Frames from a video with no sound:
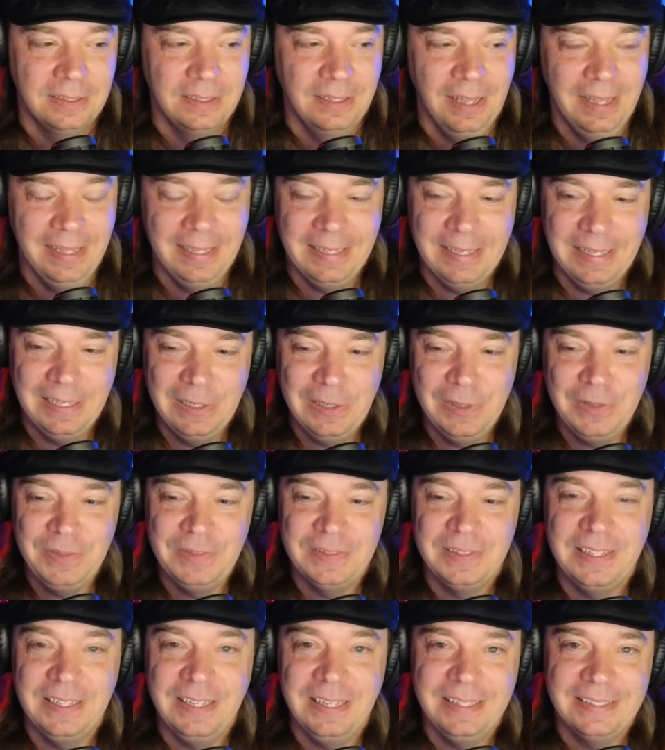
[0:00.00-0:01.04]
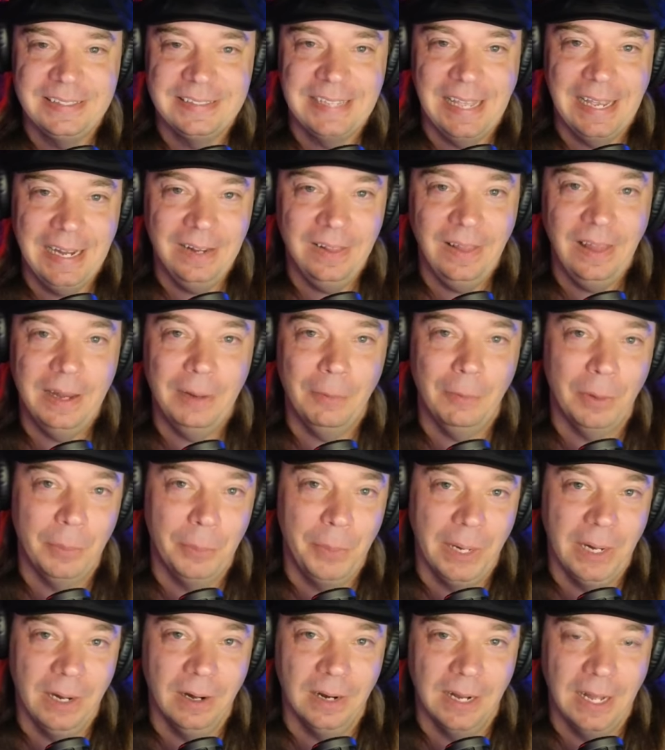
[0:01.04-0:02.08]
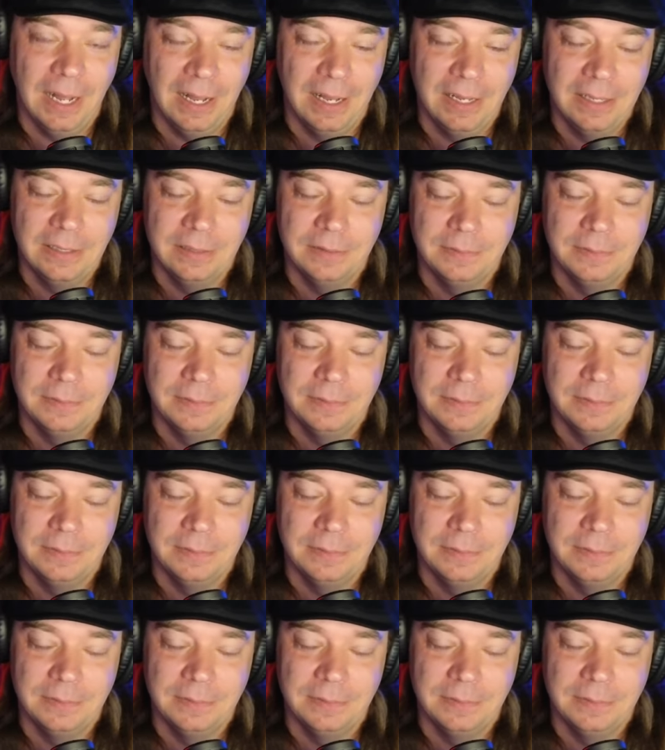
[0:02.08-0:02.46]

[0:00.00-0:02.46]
It kills the satellite repair guy. I